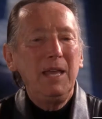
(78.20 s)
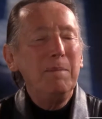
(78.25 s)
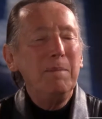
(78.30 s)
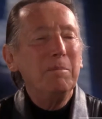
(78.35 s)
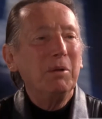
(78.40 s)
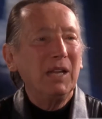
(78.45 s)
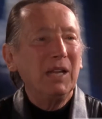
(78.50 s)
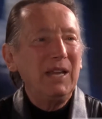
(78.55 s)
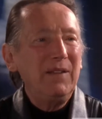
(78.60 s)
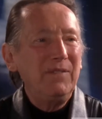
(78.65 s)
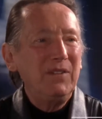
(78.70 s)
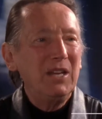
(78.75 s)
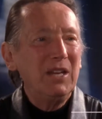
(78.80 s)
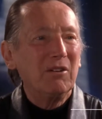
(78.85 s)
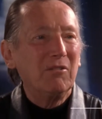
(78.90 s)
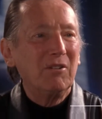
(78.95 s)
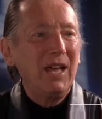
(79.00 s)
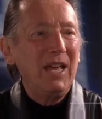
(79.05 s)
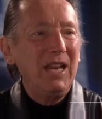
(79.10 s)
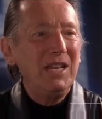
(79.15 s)
he believed in the
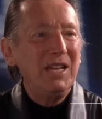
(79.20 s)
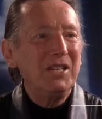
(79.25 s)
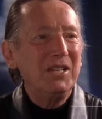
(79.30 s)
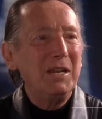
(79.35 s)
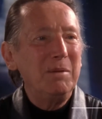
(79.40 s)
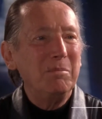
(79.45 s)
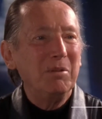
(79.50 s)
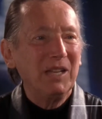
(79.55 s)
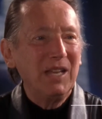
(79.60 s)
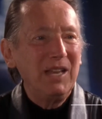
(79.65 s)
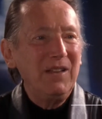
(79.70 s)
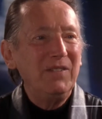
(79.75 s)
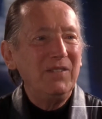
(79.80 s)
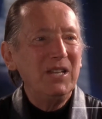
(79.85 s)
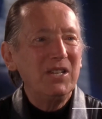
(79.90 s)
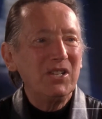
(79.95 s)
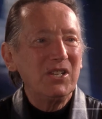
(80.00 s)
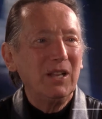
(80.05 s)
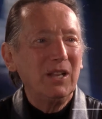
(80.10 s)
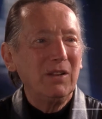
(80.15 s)
Raiders. He believed in
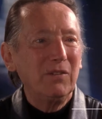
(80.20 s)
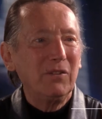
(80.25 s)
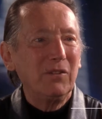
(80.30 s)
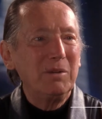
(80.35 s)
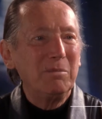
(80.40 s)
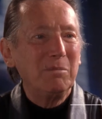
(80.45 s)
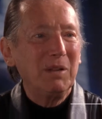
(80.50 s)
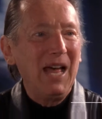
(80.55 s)
silver and